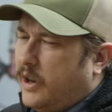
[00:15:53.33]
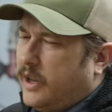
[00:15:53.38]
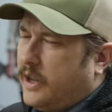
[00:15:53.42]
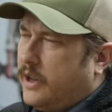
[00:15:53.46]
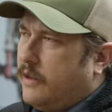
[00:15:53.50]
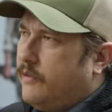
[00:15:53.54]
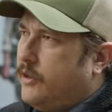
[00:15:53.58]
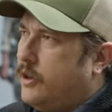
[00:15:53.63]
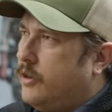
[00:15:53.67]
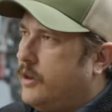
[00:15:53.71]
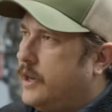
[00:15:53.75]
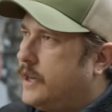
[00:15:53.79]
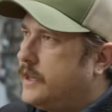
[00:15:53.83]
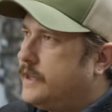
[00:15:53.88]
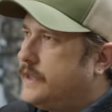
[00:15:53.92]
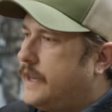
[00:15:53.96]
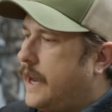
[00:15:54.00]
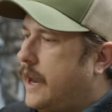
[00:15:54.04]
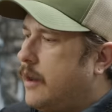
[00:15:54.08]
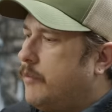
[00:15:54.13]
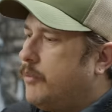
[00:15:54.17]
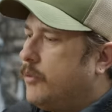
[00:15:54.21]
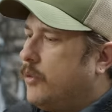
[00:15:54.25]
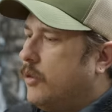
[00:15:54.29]
to give you an
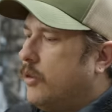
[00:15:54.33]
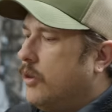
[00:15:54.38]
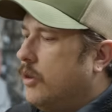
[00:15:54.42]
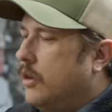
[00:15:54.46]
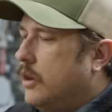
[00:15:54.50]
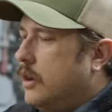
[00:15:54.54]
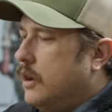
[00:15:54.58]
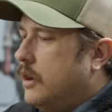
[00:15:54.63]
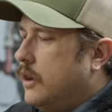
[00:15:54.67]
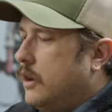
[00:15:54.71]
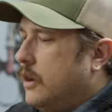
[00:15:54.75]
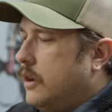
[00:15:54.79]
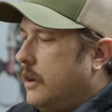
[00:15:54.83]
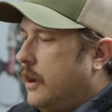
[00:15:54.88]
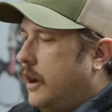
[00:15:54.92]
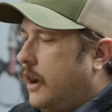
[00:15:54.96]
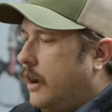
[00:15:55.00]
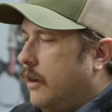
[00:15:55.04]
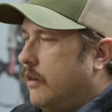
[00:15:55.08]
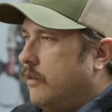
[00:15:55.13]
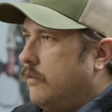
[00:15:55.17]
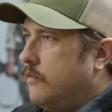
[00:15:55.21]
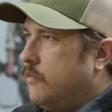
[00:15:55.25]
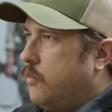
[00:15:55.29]
example
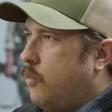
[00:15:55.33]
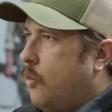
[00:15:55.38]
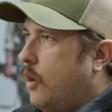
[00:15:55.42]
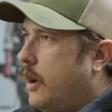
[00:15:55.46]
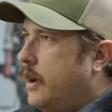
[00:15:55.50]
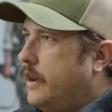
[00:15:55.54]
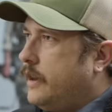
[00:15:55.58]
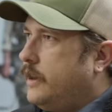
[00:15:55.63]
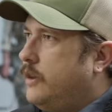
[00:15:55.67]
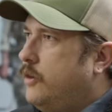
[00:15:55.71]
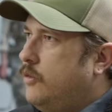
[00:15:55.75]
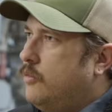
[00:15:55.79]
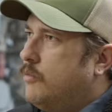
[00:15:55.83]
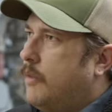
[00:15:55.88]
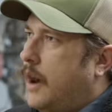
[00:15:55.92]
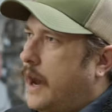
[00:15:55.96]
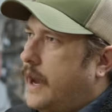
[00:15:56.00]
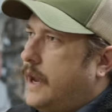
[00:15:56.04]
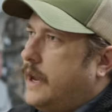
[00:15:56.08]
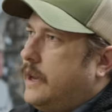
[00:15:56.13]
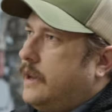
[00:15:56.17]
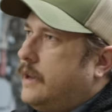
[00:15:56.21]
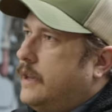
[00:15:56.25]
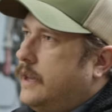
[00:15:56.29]
of what you
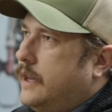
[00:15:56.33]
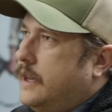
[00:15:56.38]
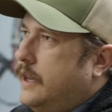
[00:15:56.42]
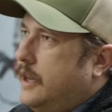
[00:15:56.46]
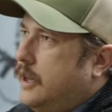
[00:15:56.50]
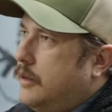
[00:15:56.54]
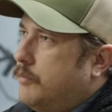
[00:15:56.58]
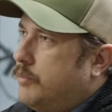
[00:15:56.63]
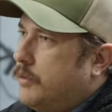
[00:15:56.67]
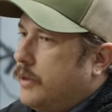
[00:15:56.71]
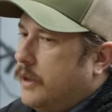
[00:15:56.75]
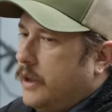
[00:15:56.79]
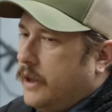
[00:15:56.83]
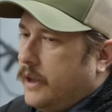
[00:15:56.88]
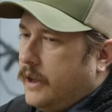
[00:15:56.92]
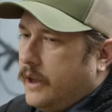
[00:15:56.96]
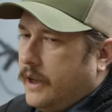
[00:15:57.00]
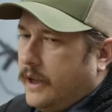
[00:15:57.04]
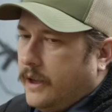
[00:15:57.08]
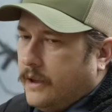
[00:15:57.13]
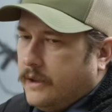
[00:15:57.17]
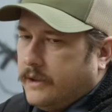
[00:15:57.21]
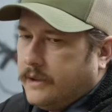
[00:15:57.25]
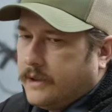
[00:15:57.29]
might keep
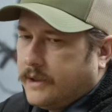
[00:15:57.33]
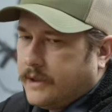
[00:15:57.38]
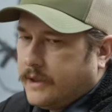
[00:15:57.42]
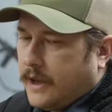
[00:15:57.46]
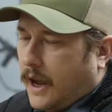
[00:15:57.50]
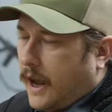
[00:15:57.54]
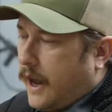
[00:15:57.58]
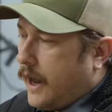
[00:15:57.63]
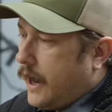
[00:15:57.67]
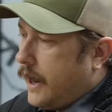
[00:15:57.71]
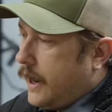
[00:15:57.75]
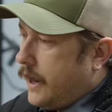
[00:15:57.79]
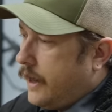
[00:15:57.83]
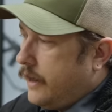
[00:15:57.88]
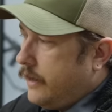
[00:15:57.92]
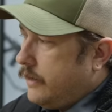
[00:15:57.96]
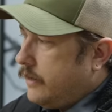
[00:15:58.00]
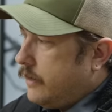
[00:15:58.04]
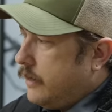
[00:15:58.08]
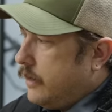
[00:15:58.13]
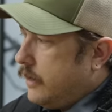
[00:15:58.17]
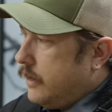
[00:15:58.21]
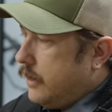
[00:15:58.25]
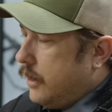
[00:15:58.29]

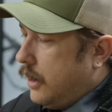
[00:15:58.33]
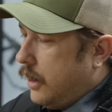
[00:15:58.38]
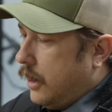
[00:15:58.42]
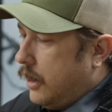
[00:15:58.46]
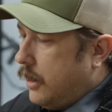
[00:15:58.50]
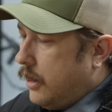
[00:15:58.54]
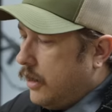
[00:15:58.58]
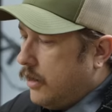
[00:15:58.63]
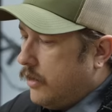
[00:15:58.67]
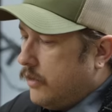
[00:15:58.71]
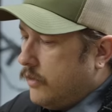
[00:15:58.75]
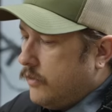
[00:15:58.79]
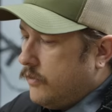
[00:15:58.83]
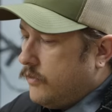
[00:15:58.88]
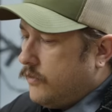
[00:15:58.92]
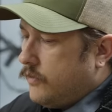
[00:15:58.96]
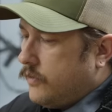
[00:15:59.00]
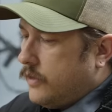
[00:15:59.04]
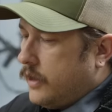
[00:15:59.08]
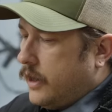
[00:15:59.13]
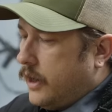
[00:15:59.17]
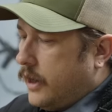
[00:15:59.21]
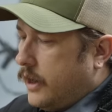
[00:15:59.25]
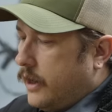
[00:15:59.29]
inside of,
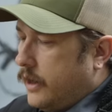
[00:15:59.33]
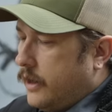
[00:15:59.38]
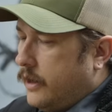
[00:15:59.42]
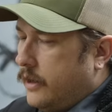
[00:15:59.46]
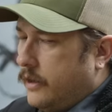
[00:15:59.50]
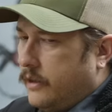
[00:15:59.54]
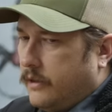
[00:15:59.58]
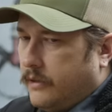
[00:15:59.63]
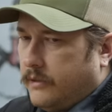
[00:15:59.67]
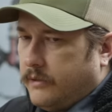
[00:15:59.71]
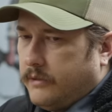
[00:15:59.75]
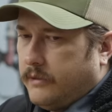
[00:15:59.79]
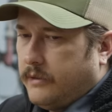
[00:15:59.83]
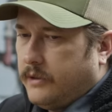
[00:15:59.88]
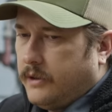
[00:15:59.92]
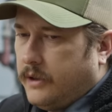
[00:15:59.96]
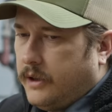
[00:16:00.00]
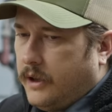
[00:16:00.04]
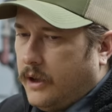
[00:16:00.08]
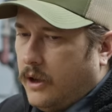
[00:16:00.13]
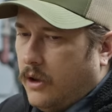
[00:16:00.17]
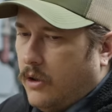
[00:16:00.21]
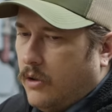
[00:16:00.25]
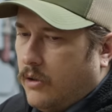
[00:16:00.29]

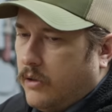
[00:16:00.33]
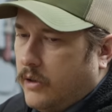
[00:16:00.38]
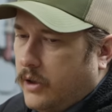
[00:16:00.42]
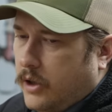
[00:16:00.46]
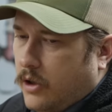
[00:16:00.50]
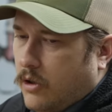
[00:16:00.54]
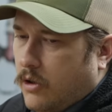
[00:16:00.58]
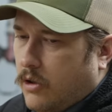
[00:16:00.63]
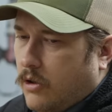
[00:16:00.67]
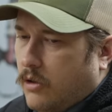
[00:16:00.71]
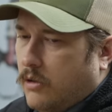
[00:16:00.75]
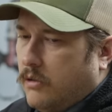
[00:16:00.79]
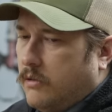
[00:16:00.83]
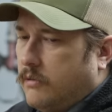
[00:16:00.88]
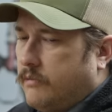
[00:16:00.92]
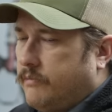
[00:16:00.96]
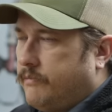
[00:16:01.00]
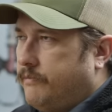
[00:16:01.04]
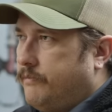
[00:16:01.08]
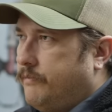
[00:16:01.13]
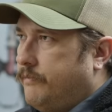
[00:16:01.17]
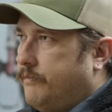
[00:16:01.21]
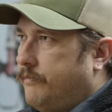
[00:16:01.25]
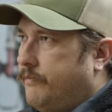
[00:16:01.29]
you know,
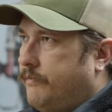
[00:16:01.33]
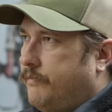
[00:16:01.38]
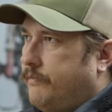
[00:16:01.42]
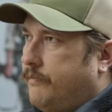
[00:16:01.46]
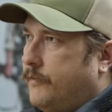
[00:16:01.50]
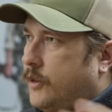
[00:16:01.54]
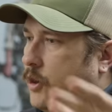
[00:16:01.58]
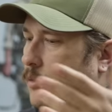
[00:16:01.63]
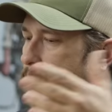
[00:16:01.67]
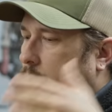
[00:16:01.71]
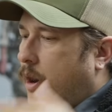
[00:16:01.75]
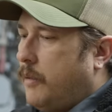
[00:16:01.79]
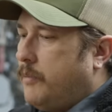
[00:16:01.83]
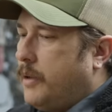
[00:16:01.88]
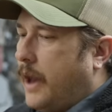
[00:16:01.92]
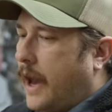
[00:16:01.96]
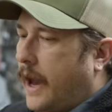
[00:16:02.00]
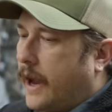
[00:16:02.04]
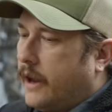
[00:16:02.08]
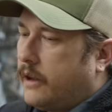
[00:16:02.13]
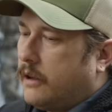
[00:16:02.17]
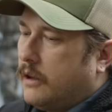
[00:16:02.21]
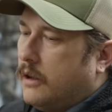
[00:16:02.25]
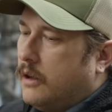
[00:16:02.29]
your butt
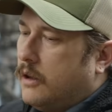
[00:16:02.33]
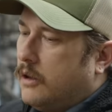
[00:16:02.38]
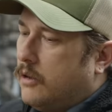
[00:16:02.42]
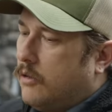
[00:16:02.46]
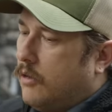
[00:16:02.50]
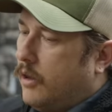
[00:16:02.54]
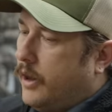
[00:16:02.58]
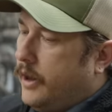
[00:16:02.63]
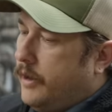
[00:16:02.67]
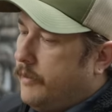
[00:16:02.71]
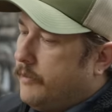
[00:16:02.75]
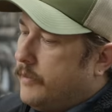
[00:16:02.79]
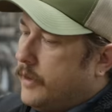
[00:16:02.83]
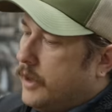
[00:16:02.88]
pack, right?